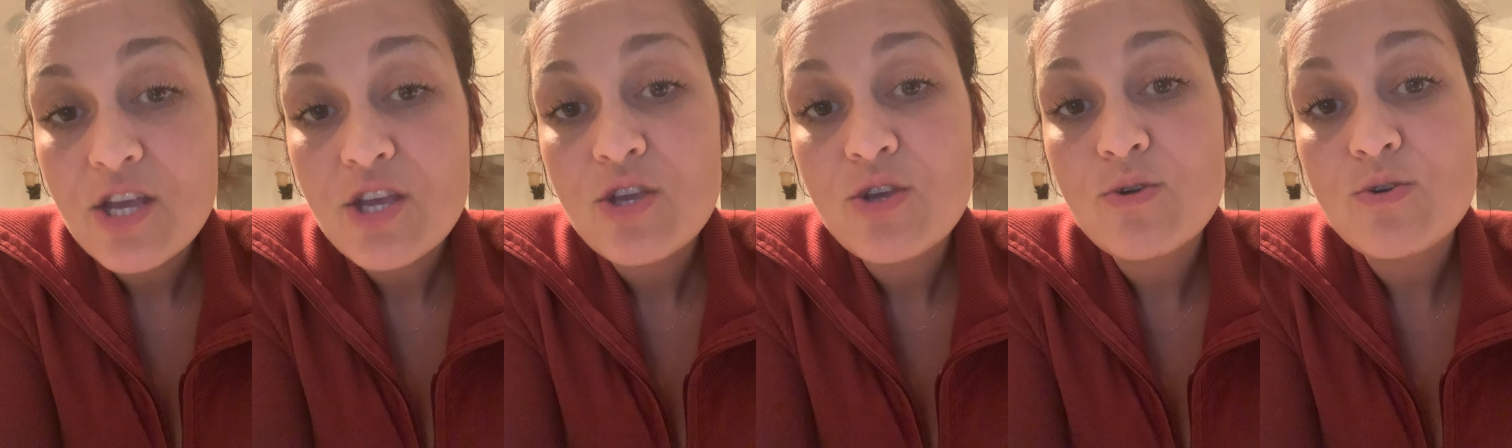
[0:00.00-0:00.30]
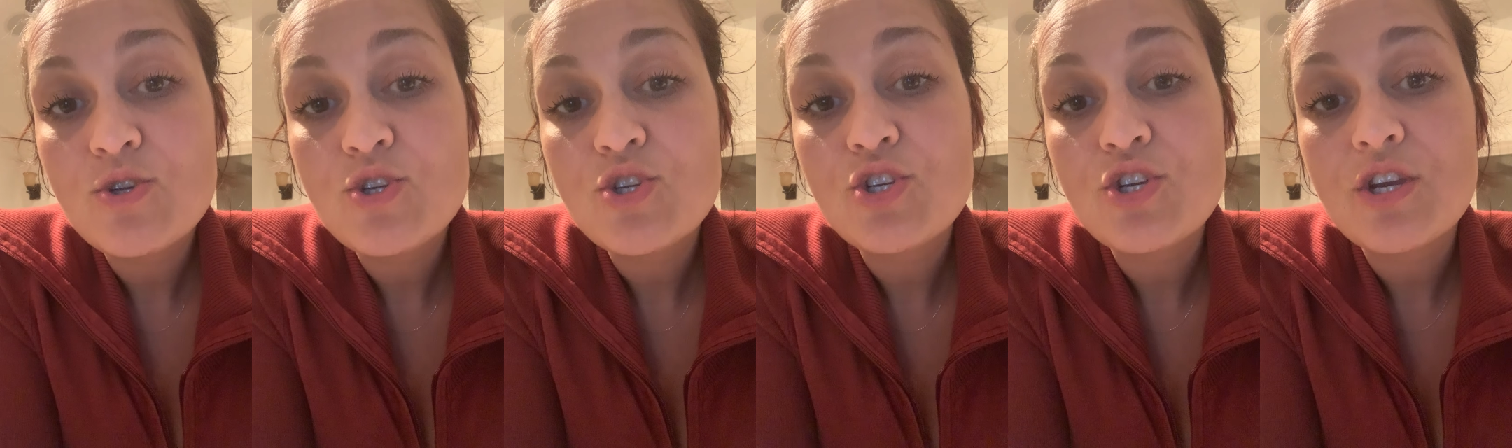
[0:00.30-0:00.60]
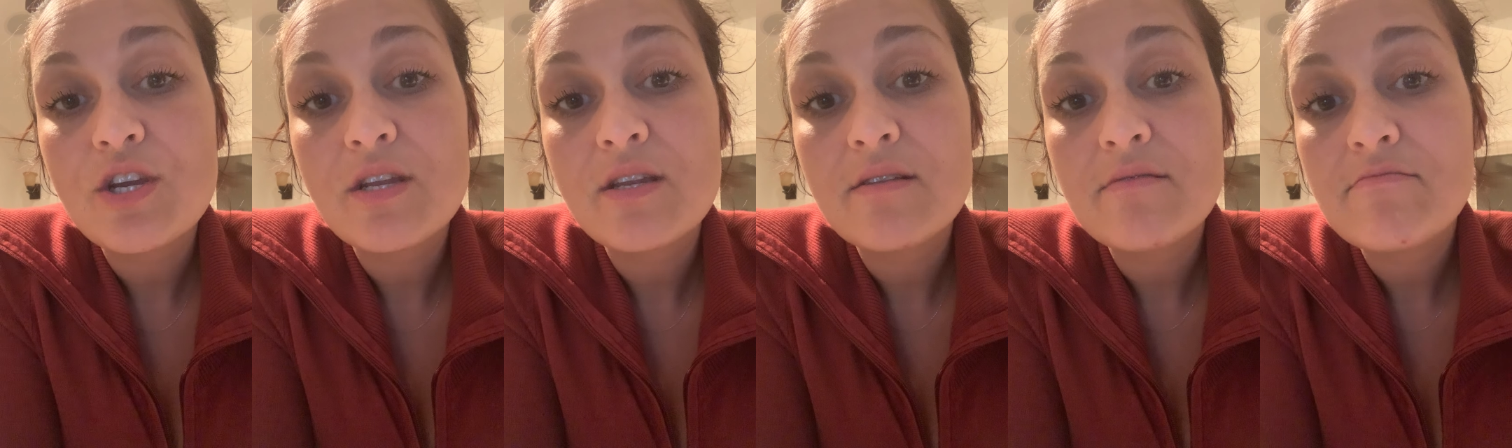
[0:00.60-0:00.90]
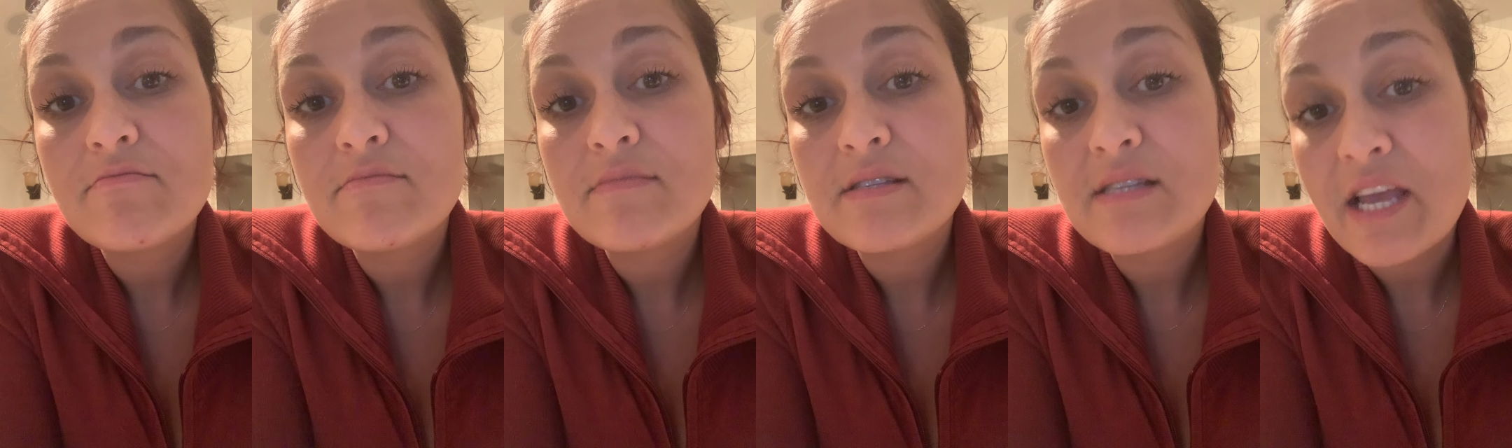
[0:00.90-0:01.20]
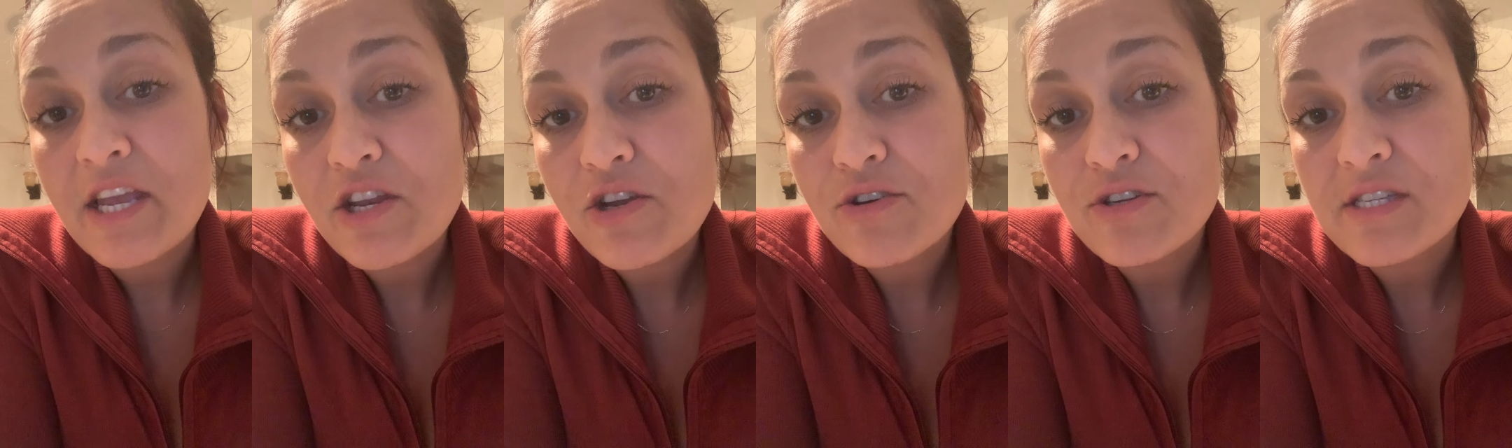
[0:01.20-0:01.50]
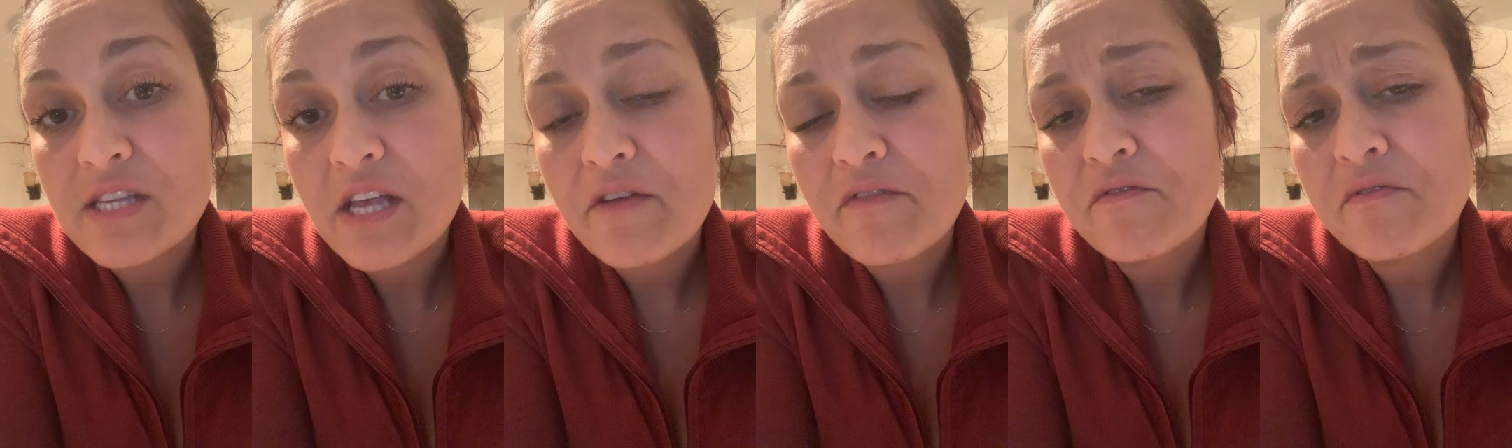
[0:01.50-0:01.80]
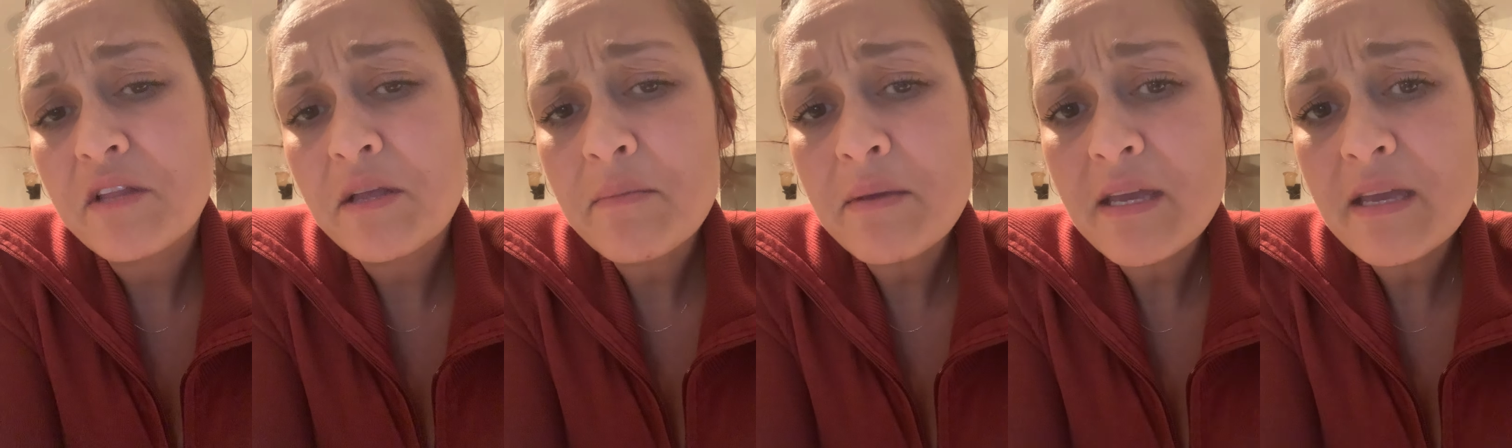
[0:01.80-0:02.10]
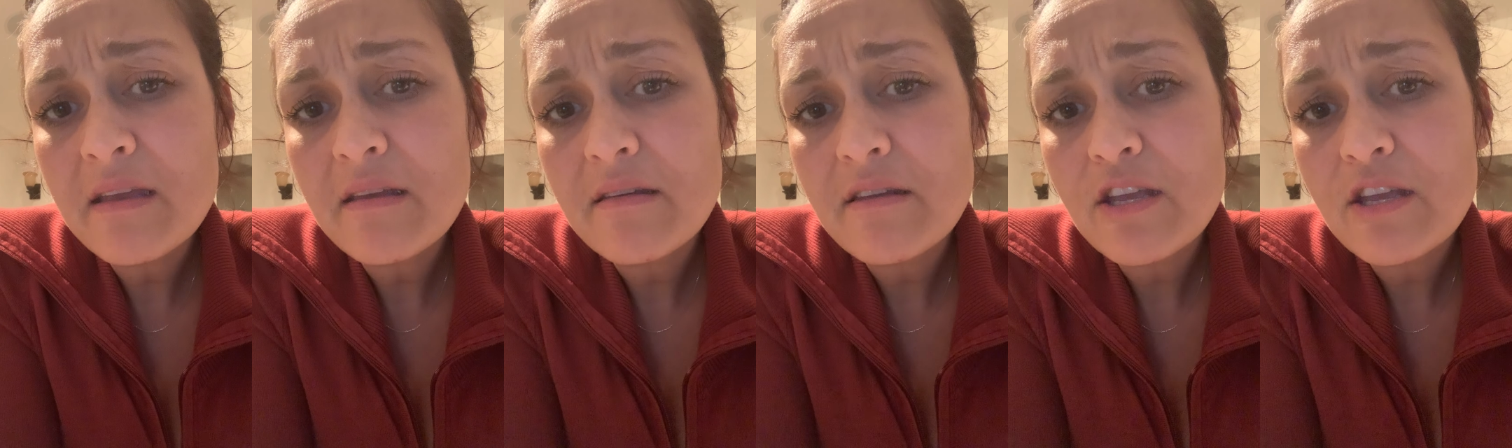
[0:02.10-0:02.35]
you should say to yourself, let me,